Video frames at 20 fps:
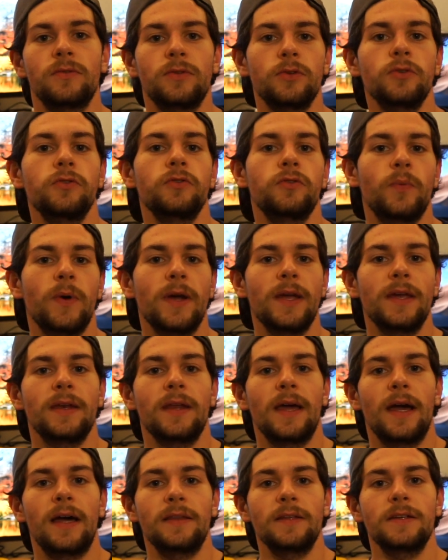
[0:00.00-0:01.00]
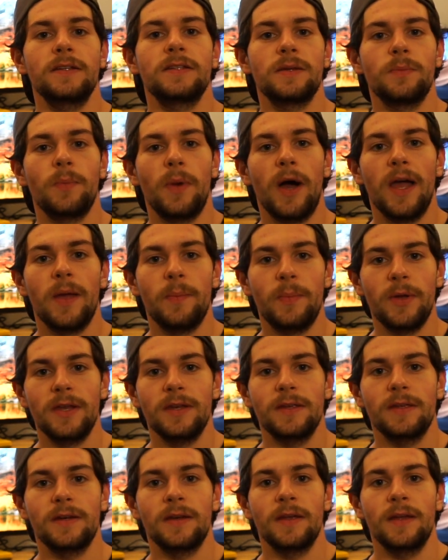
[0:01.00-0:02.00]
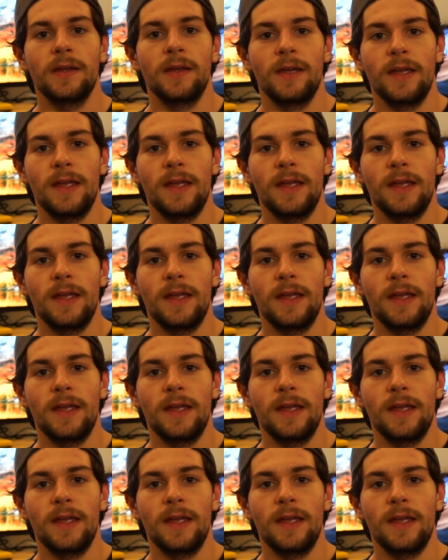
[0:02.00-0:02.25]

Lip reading: lose weight, at least in my opinion,